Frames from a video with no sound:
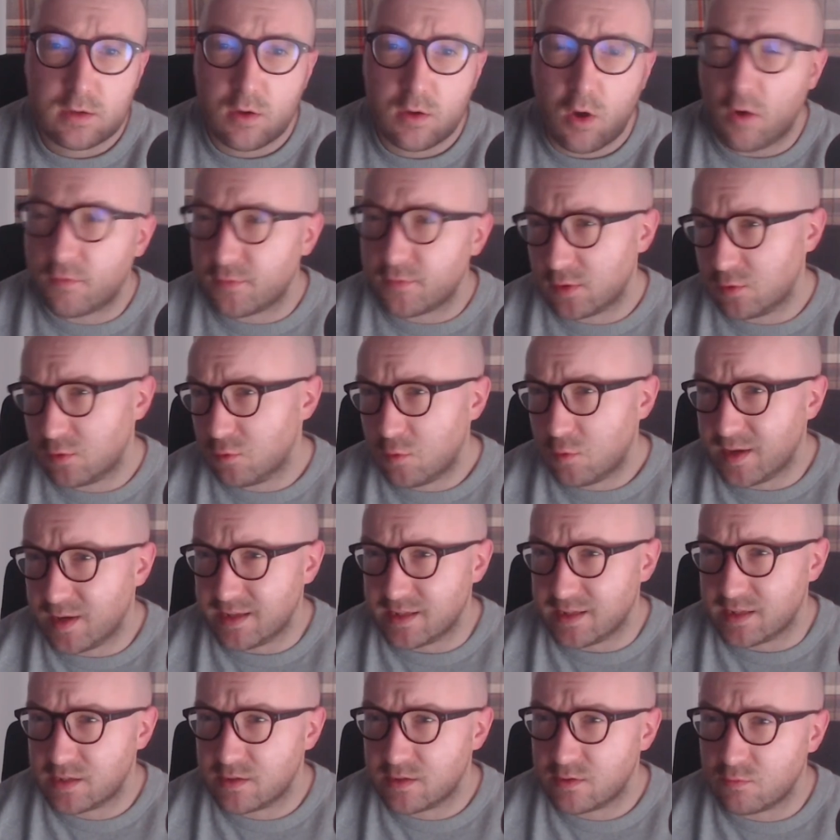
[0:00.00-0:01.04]
often
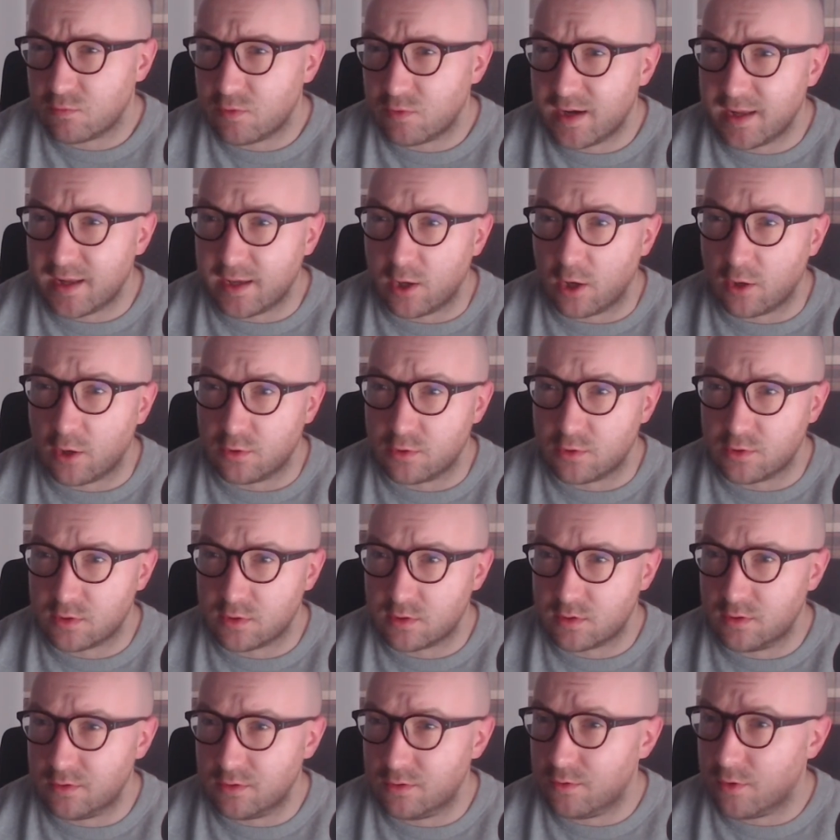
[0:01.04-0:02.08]
always really
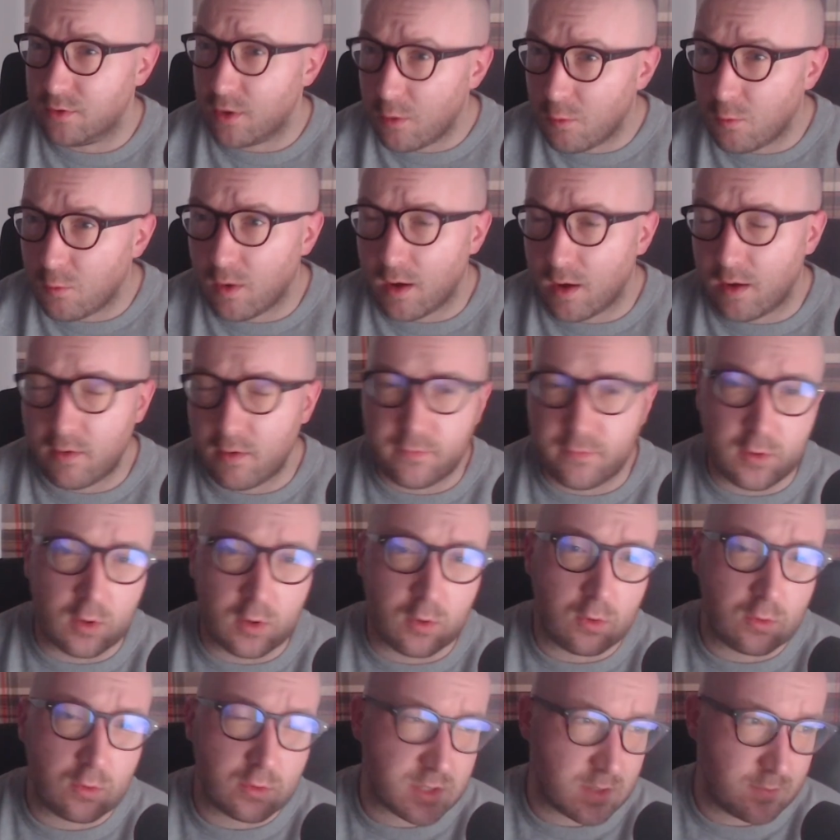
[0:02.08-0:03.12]
goes nowhere. If
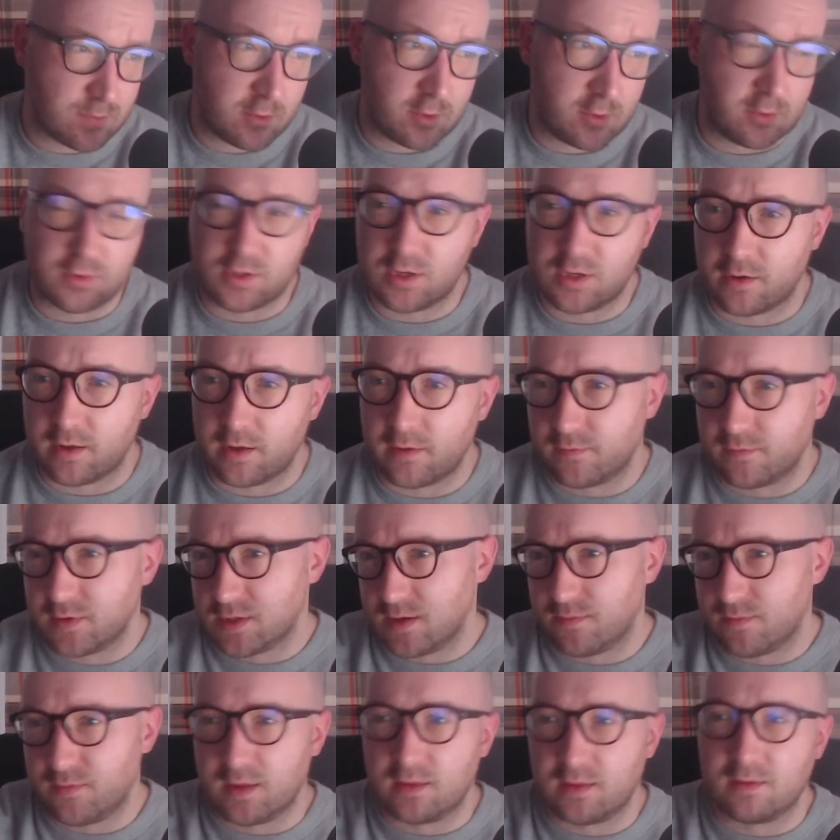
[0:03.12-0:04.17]
you're someone who's looking for
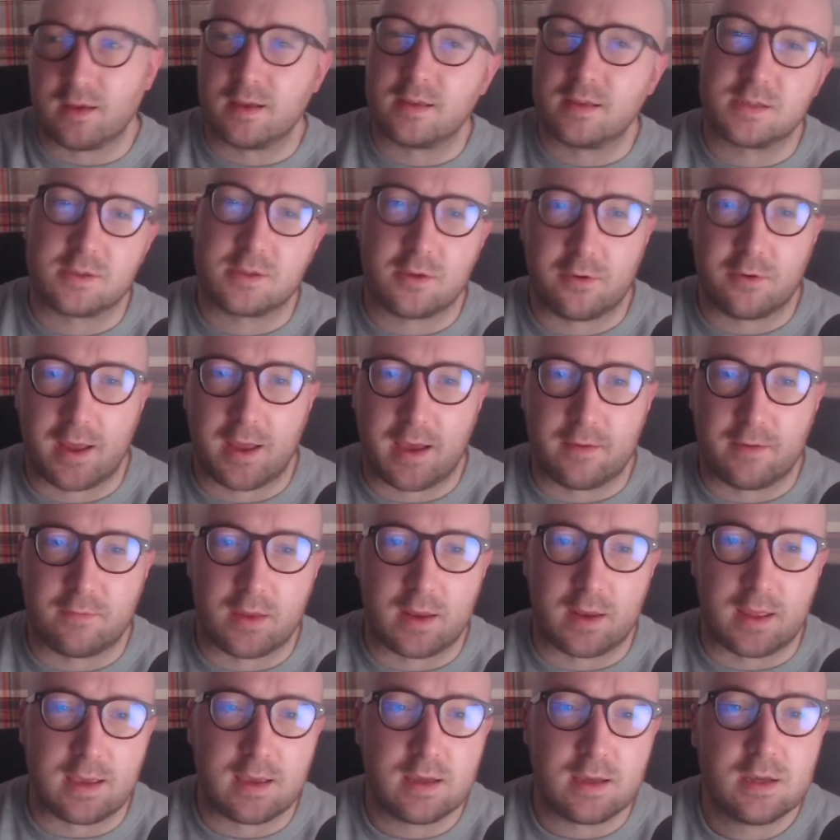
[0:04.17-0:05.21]
something that is going to have
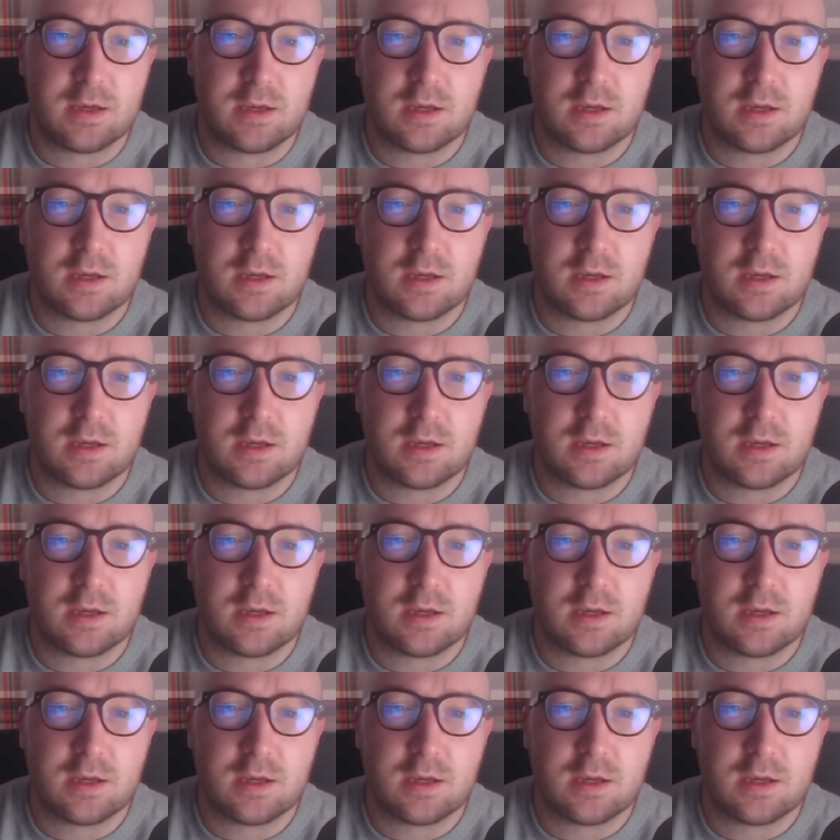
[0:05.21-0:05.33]
any